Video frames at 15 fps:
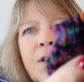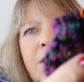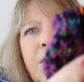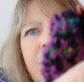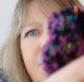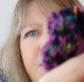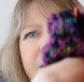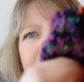
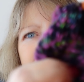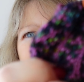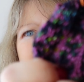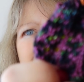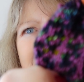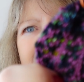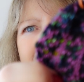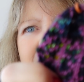lots of
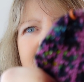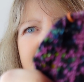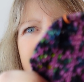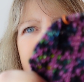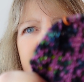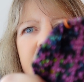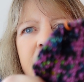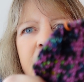little
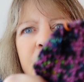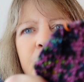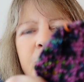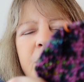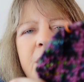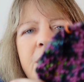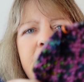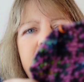stitches, which is